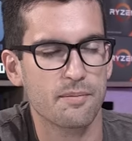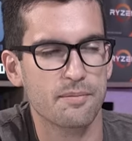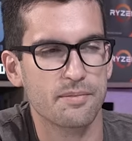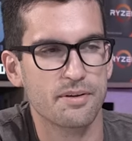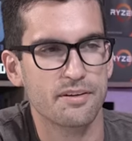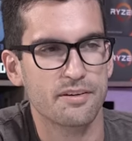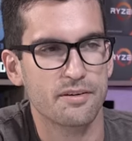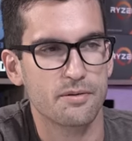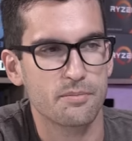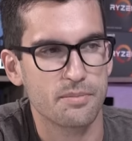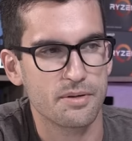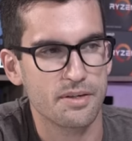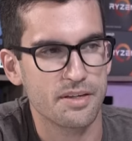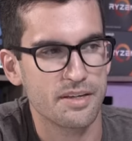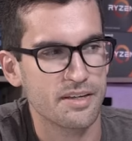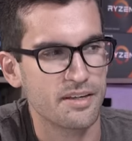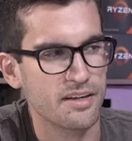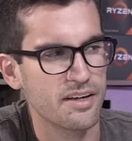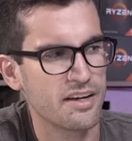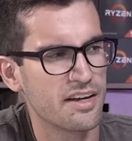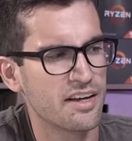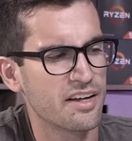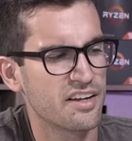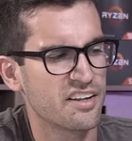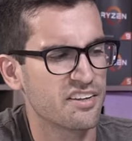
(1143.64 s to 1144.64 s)
I'm gonna
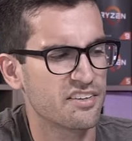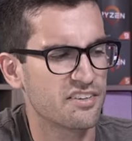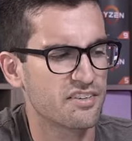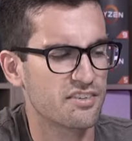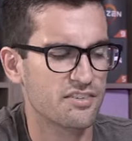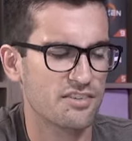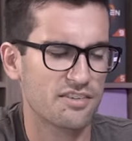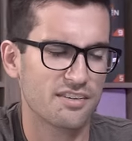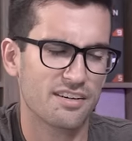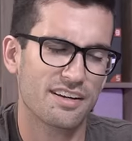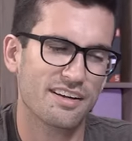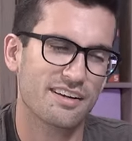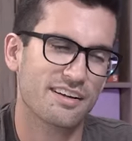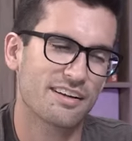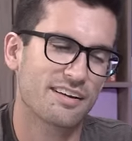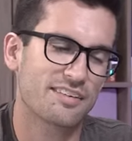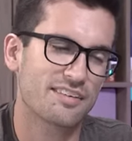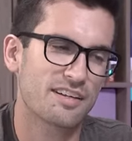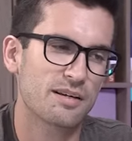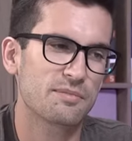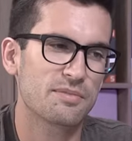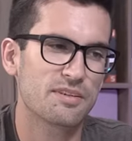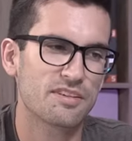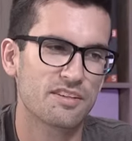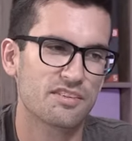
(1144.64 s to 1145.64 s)
be
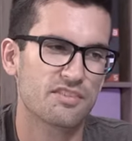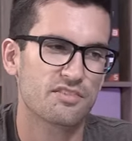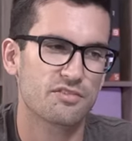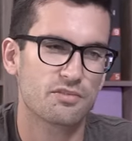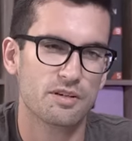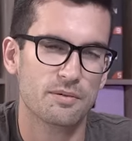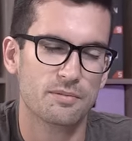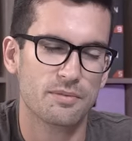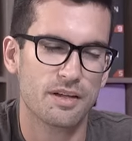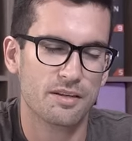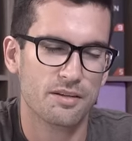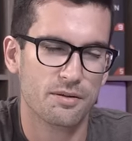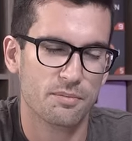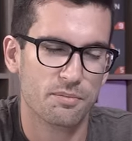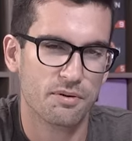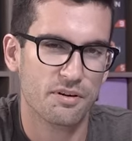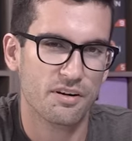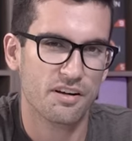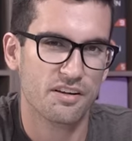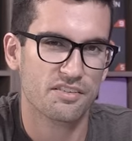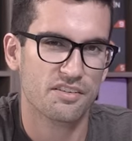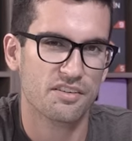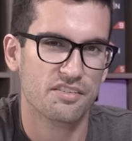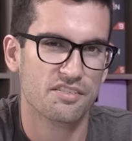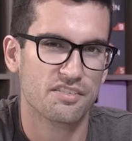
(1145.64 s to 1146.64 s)
attempting to streamline the
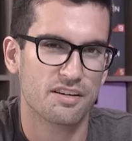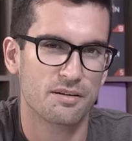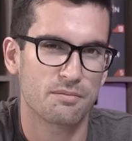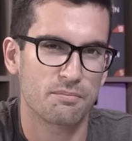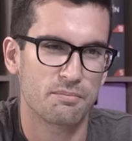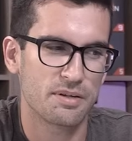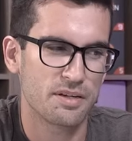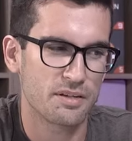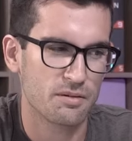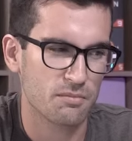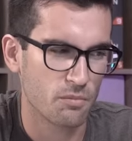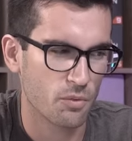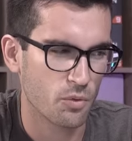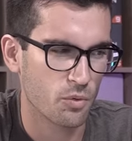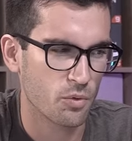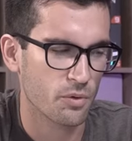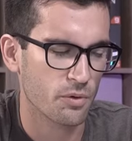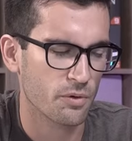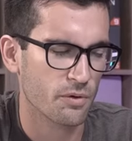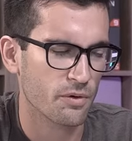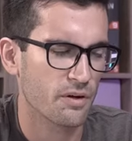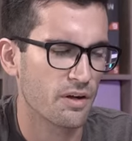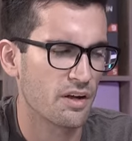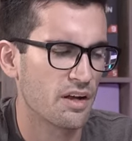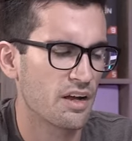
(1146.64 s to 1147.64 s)
process a bit
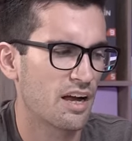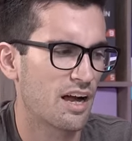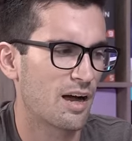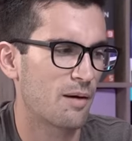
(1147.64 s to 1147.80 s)
more.